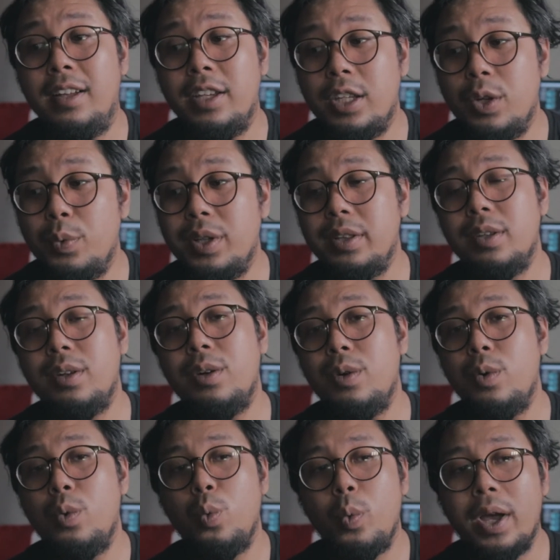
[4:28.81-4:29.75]
You will
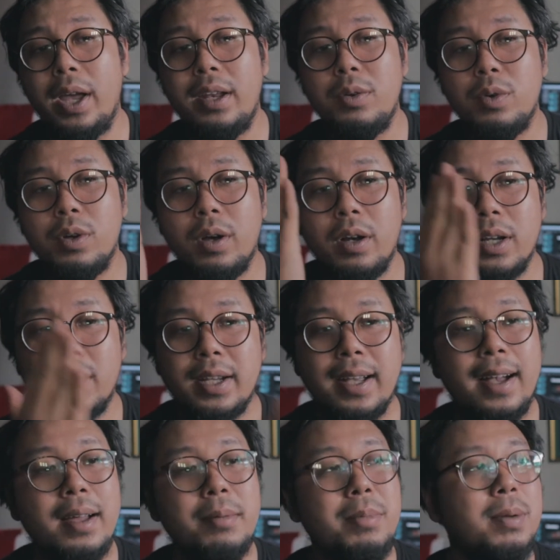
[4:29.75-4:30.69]
know when you're gonna
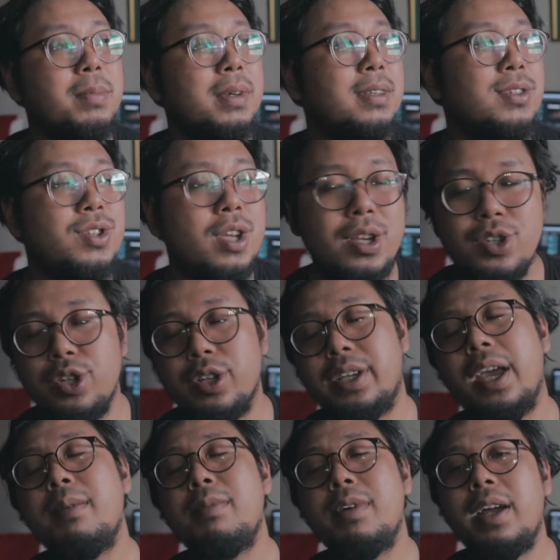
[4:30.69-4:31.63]
cut, maybe change the
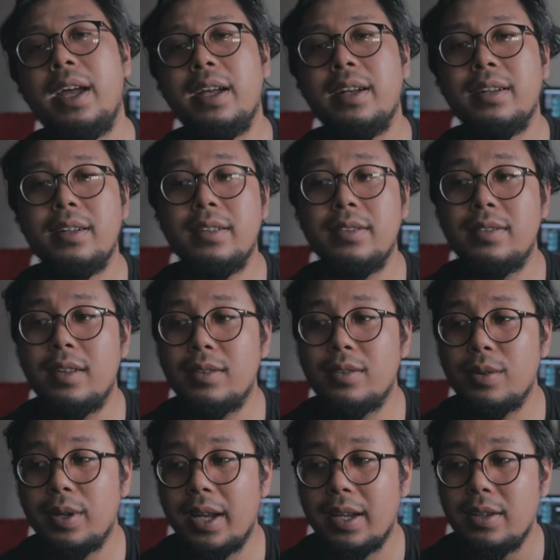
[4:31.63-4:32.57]
camera angles
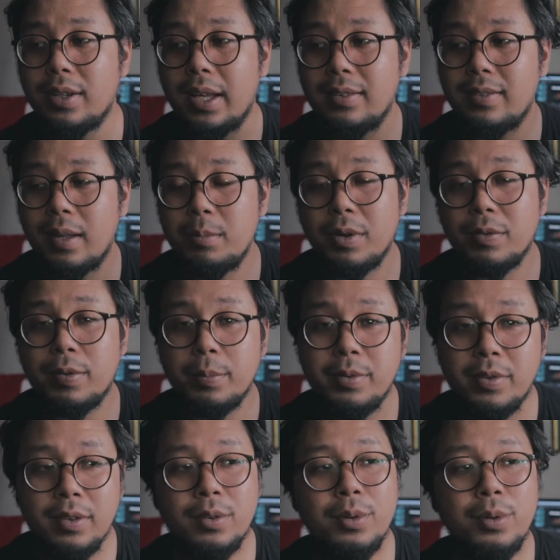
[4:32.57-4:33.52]
so that you can sambung from
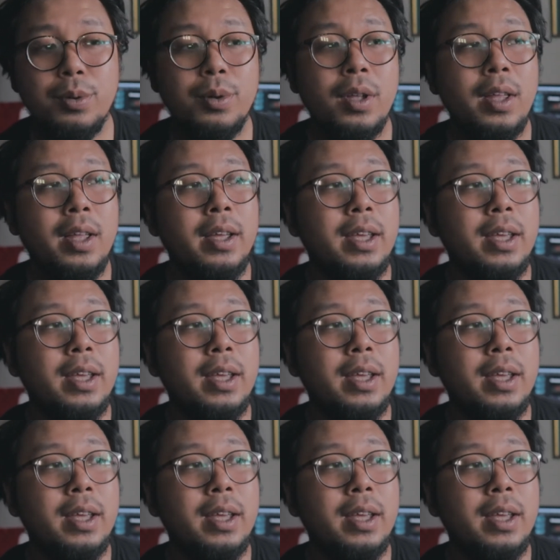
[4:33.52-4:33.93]
situ.